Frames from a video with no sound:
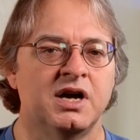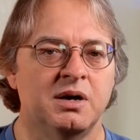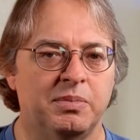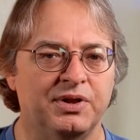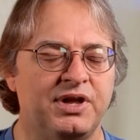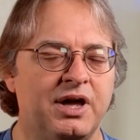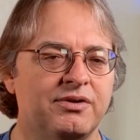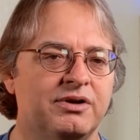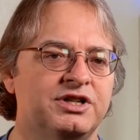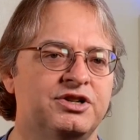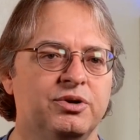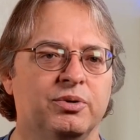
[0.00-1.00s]
But the other
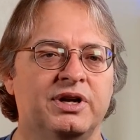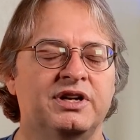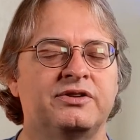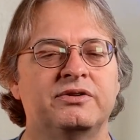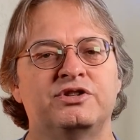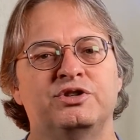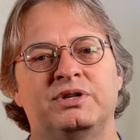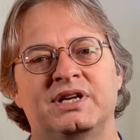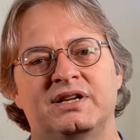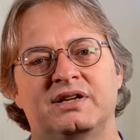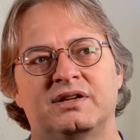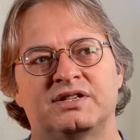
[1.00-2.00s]
issue you run into is you
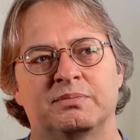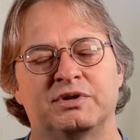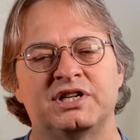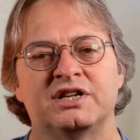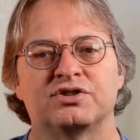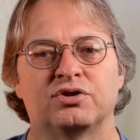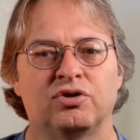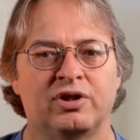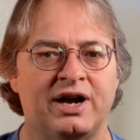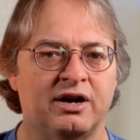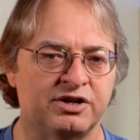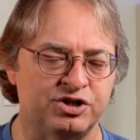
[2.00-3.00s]
get some potential
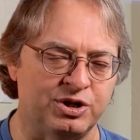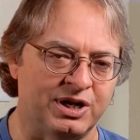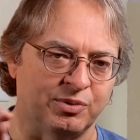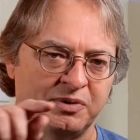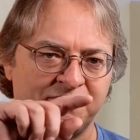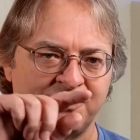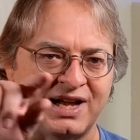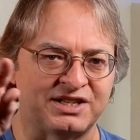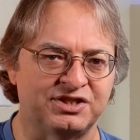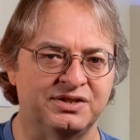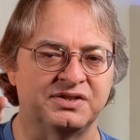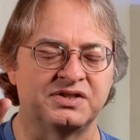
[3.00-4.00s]
glare because you get
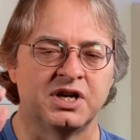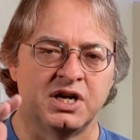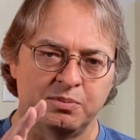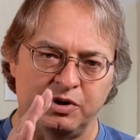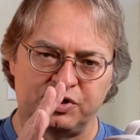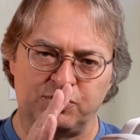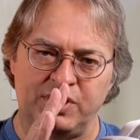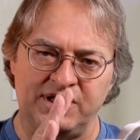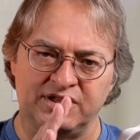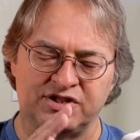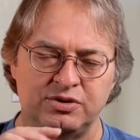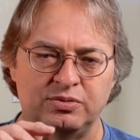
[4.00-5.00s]
reflections between the
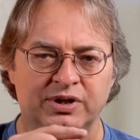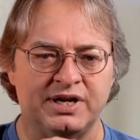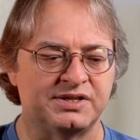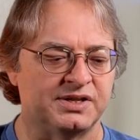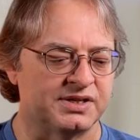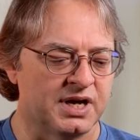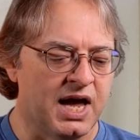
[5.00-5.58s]
two lenses.